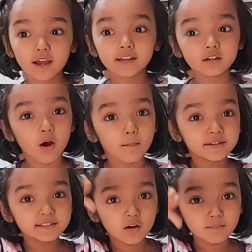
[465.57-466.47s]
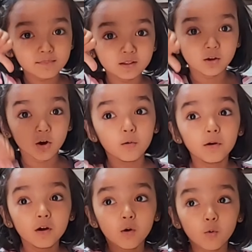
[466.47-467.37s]
and comment down below
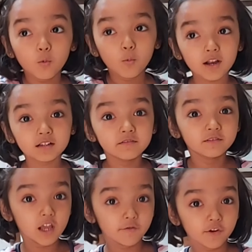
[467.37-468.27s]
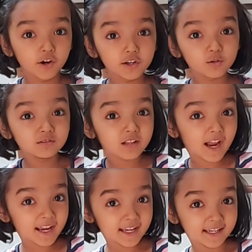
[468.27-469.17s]
what flavor you
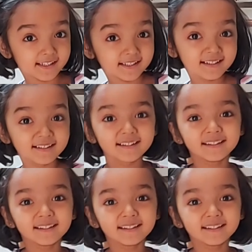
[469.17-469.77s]
like.